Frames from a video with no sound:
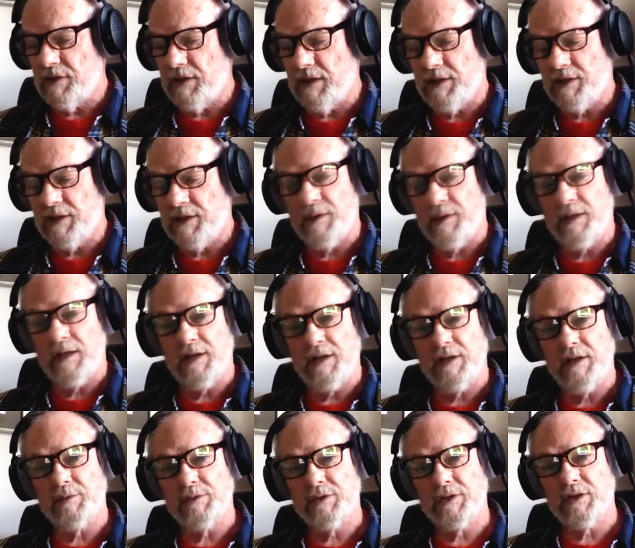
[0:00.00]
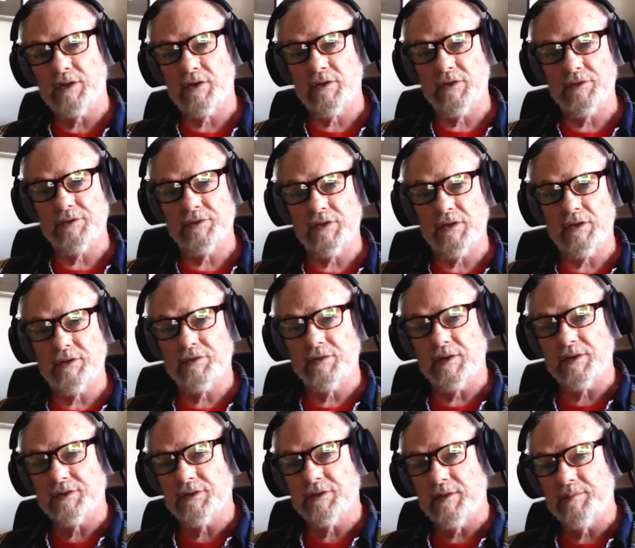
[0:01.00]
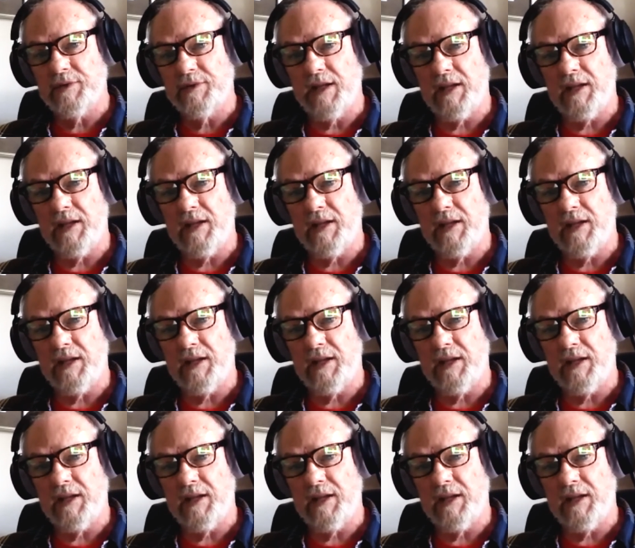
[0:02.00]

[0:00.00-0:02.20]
had a great idea with the girls all dressed up,